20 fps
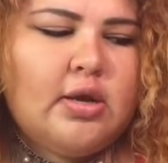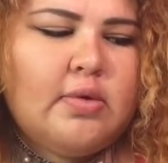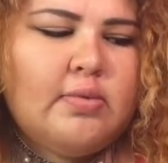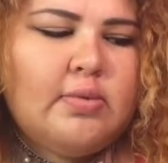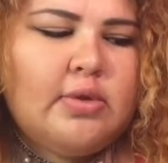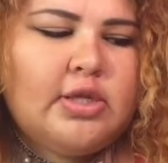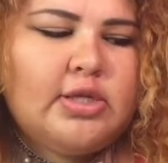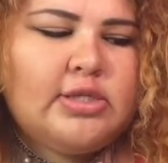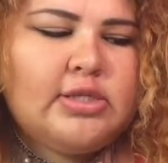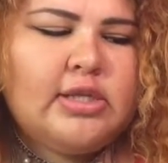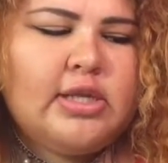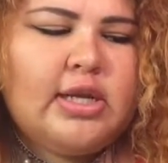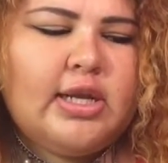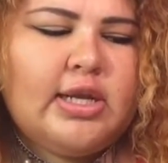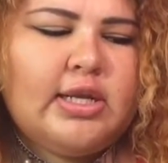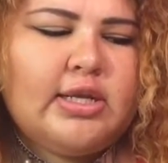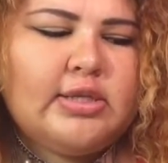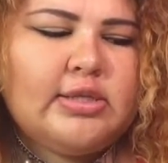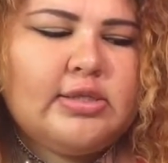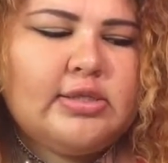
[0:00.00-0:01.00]
I want to say
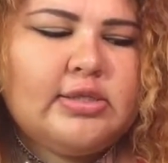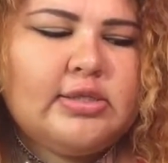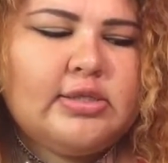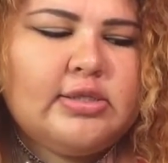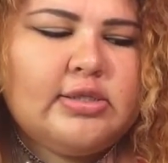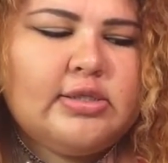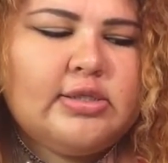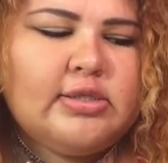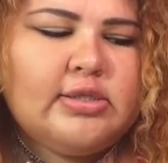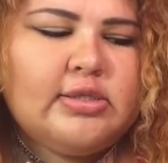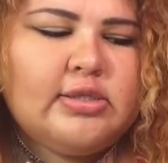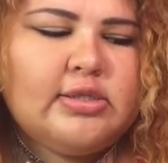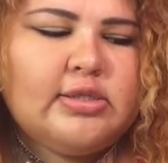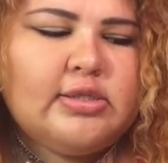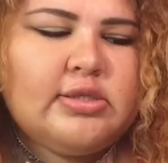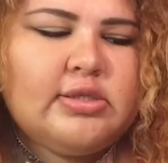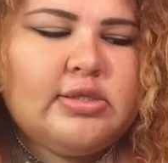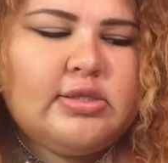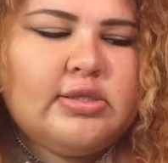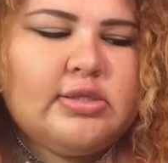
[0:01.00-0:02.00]
like
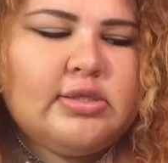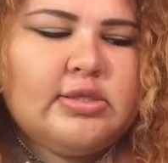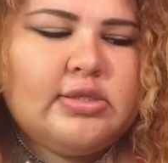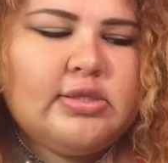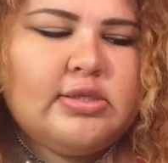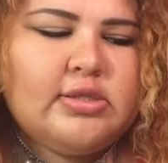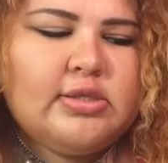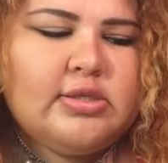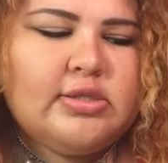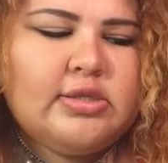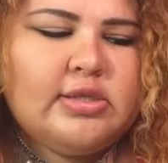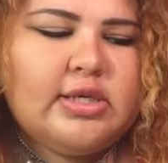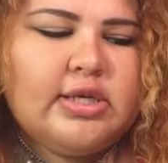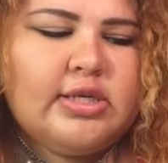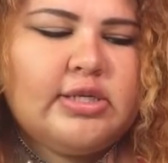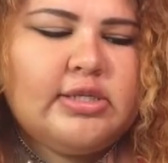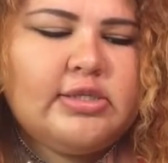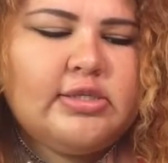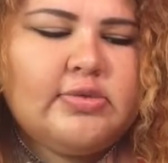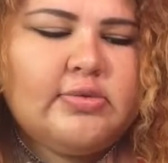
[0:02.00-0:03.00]

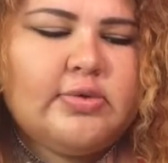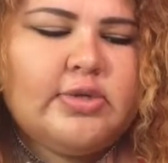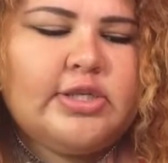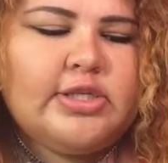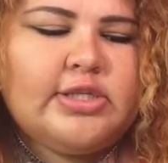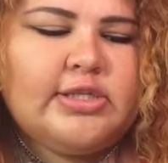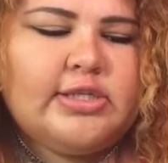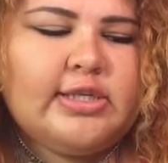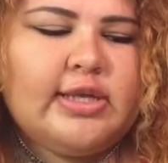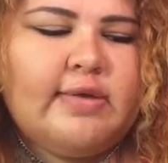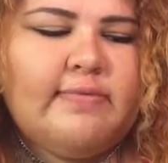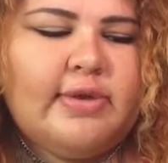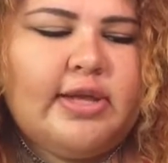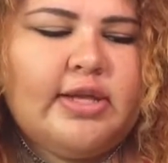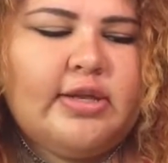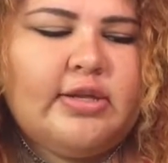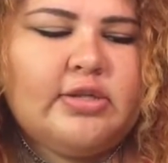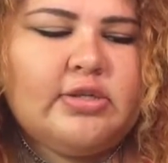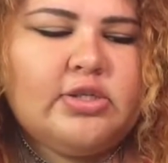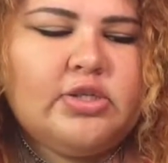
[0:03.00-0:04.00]
6 or
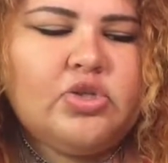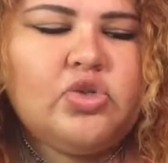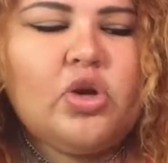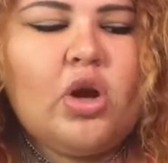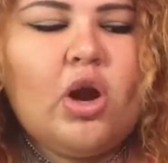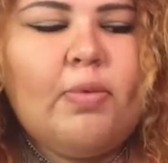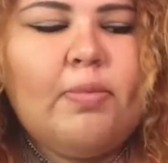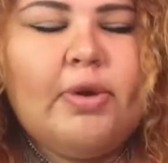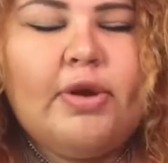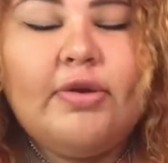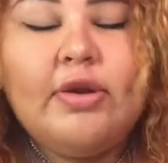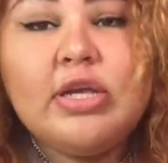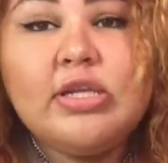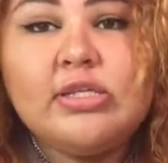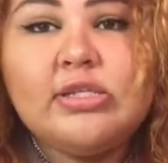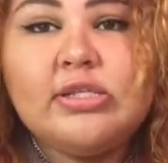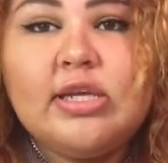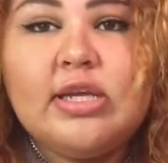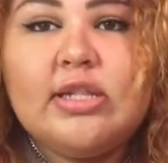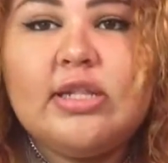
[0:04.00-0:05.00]
7
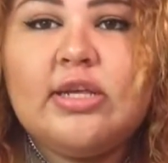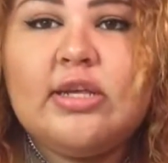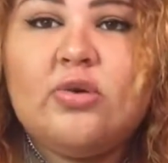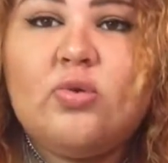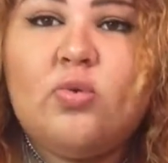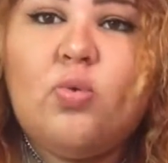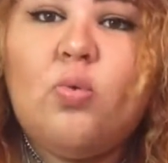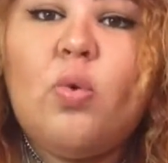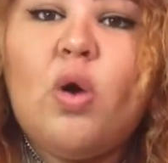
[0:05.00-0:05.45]
strawberries, and then